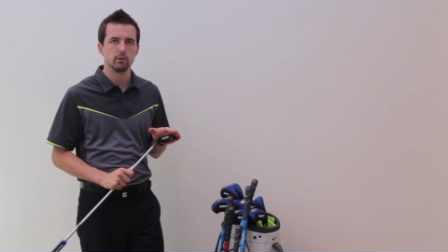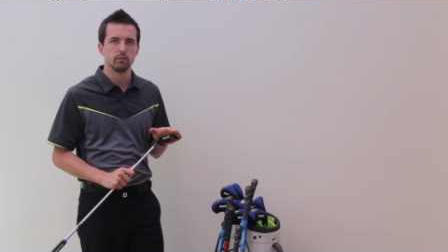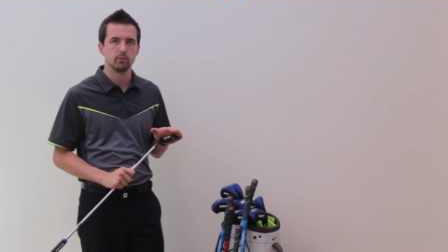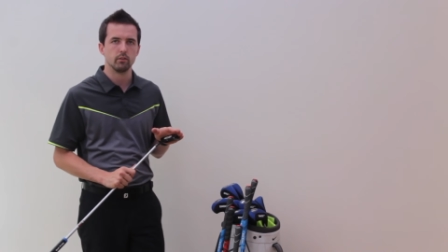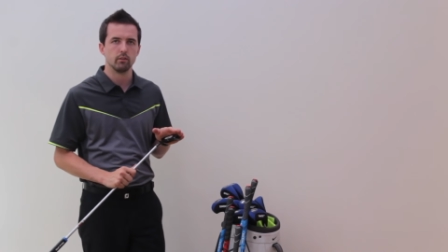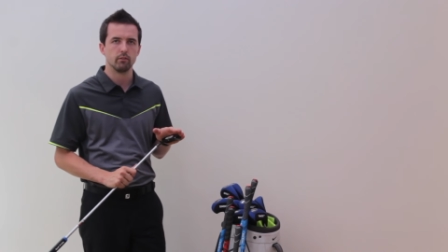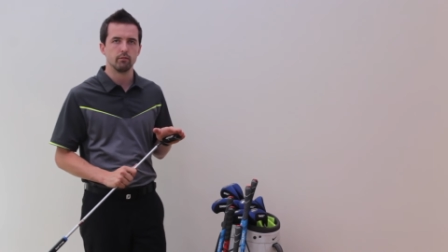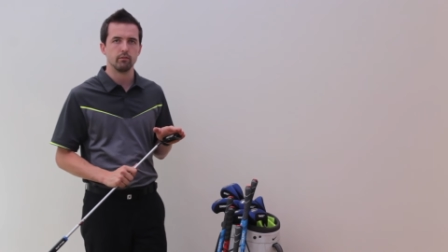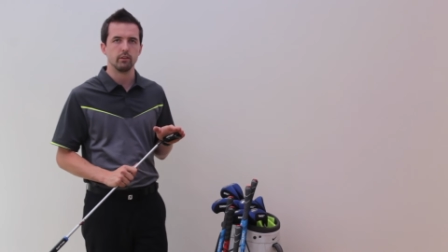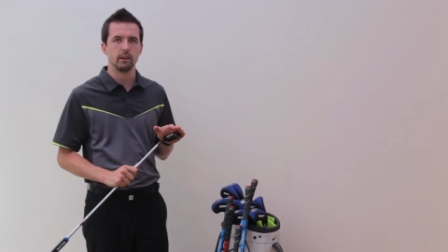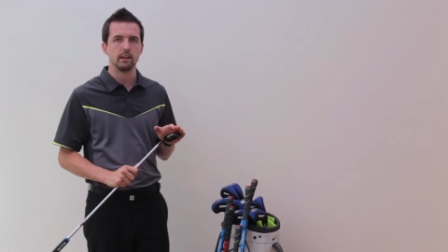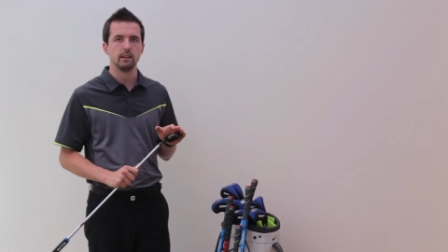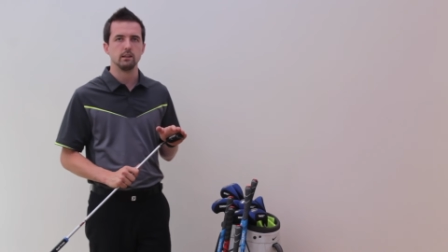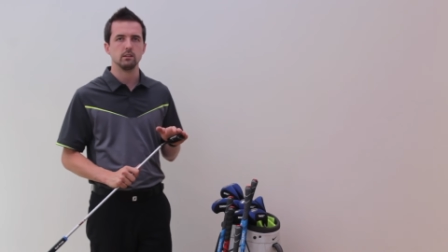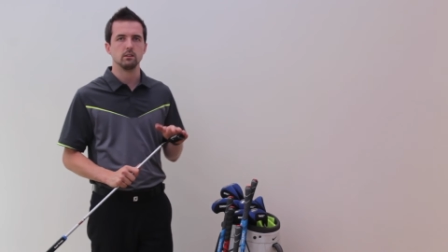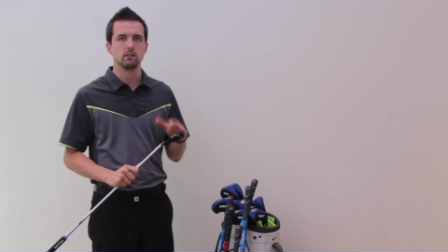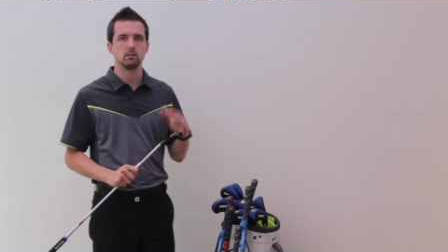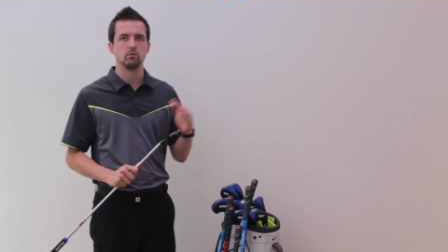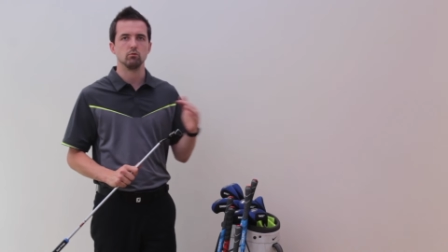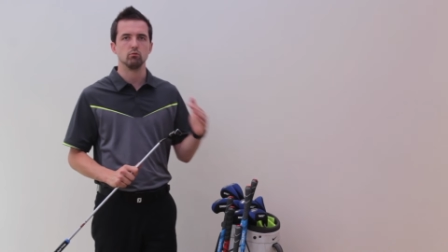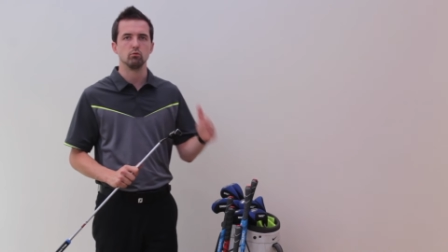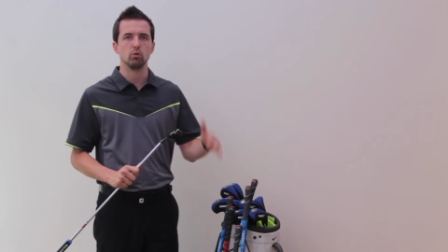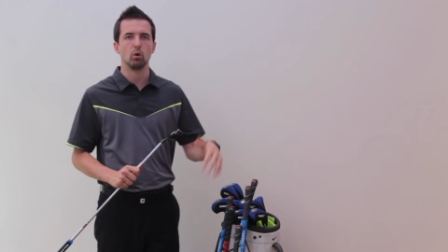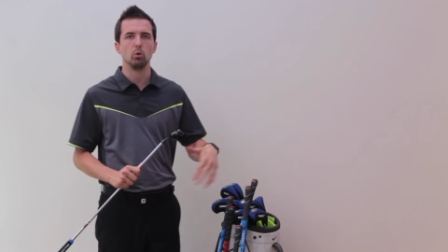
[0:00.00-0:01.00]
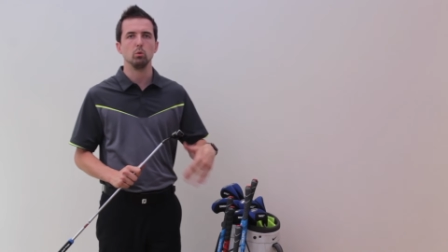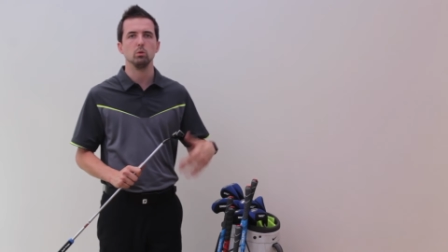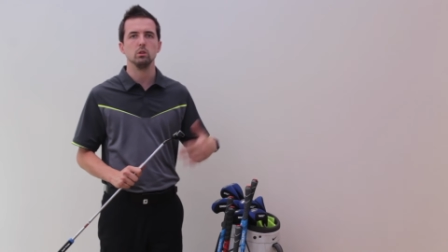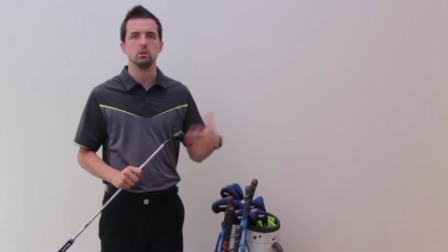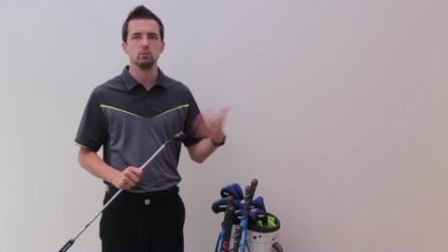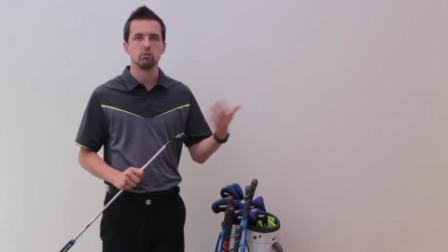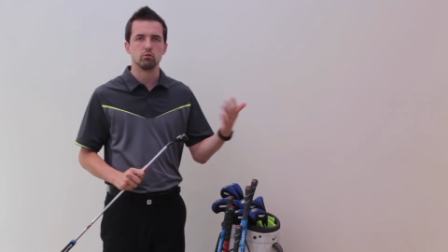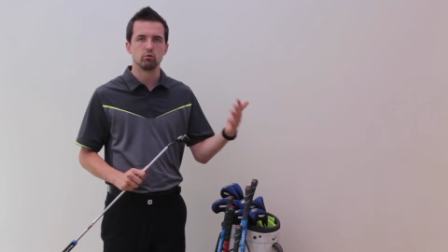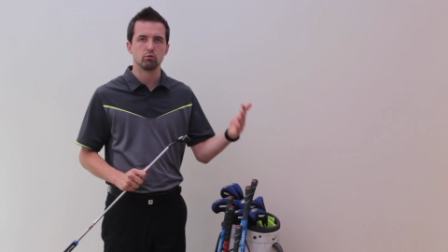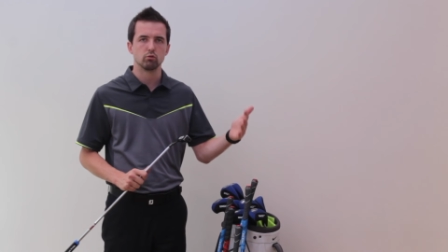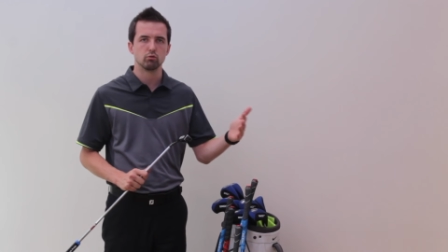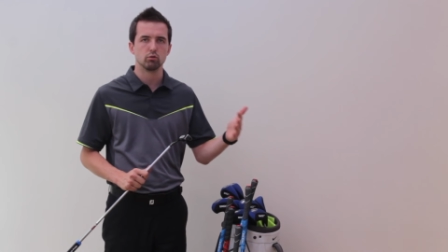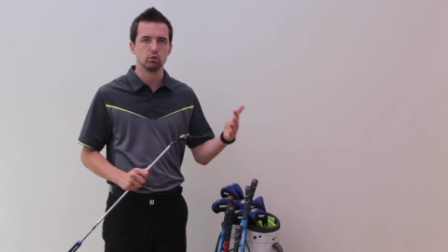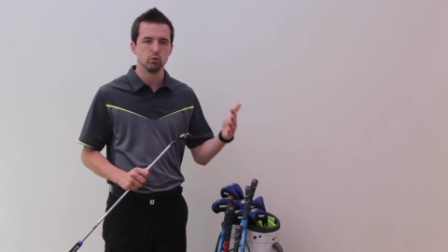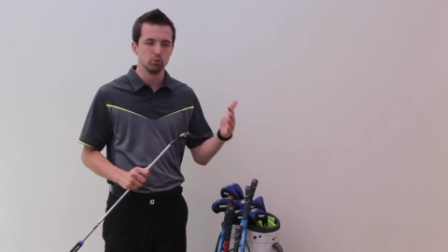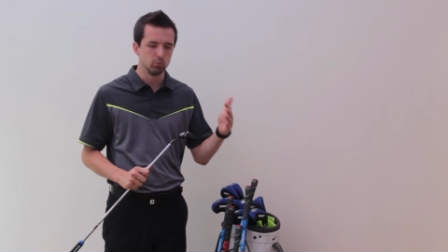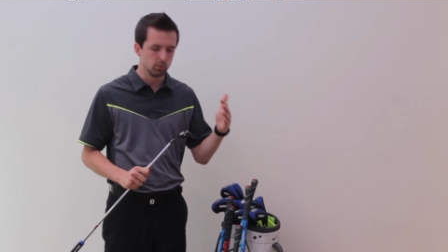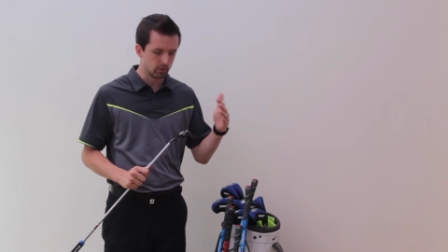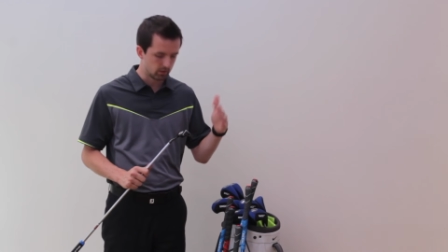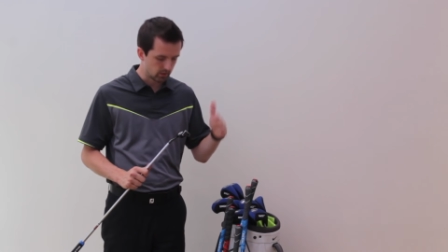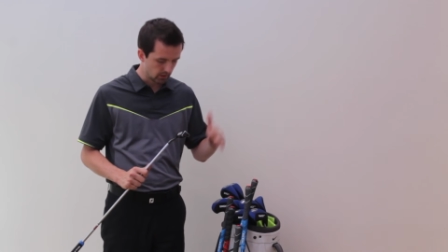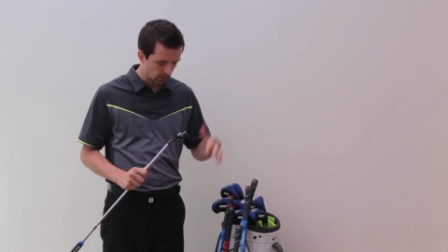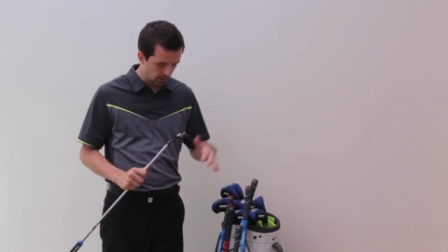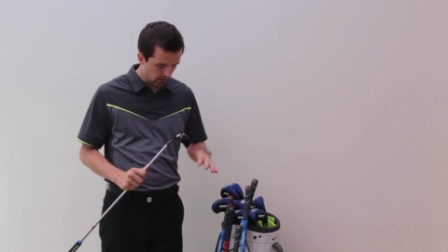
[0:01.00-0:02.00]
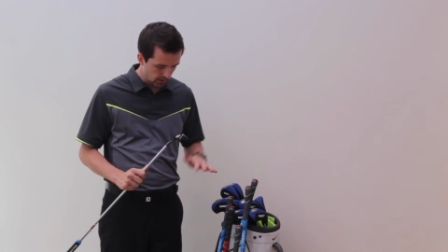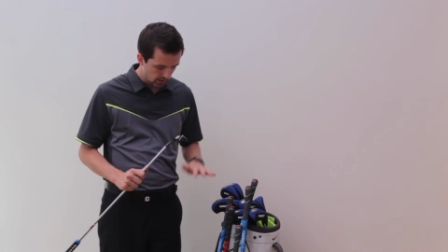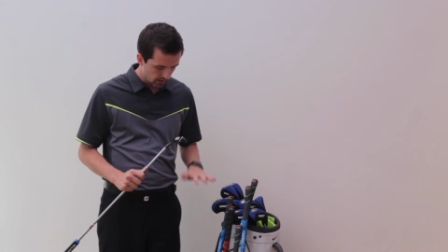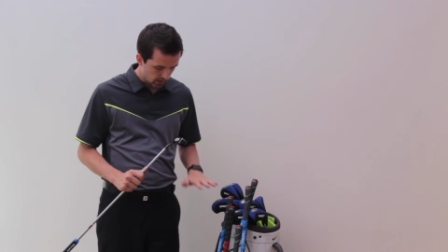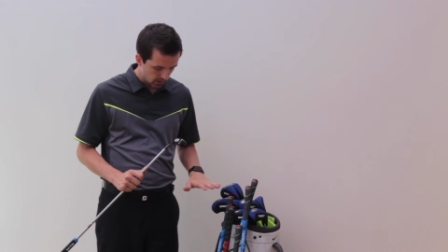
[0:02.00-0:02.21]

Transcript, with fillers: off the face and roll as true as